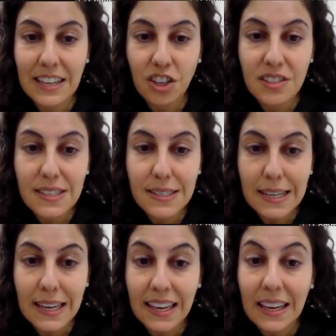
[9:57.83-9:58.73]
And you can
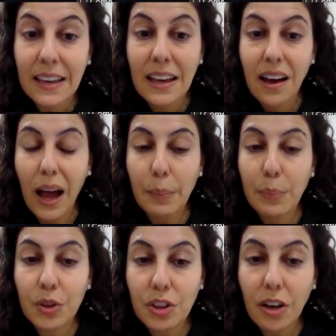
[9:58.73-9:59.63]
see I
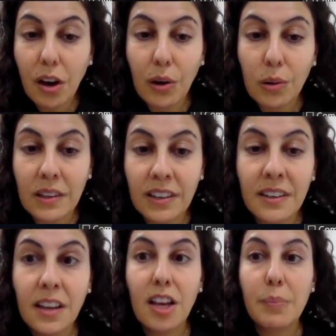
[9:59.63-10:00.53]
put the
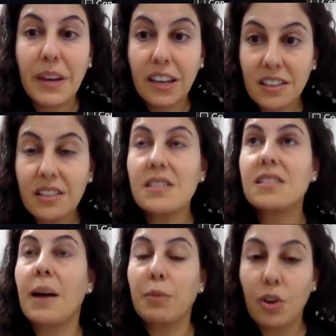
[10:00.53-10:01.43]
colon
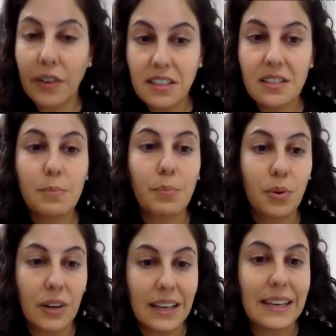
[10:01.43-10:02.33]
because I'm going to
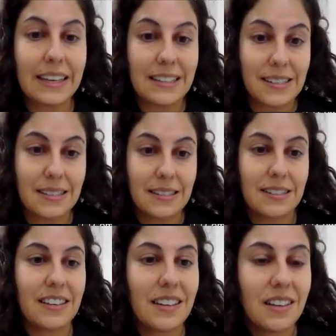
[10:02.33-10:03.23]
put a
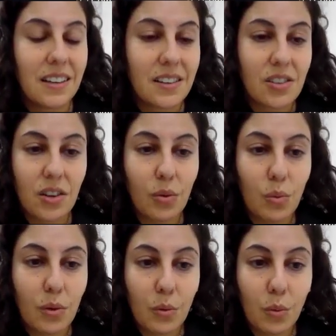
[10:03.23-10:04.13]
list.
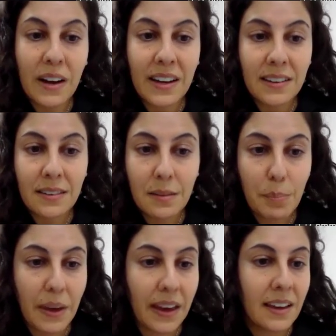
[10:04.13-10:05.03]
So 1
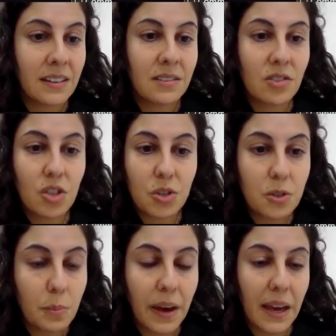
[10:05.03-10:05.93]
pen,
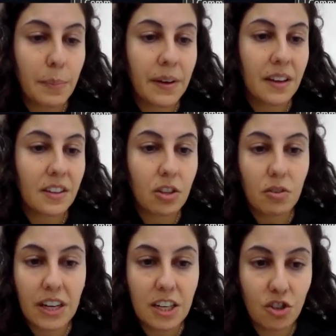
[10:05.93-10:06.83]
2 paper,
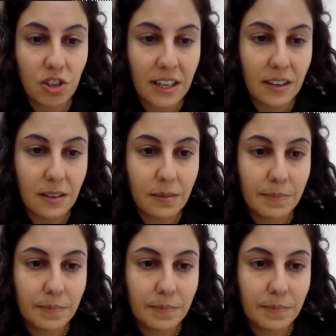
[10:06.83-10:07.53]
3 drink.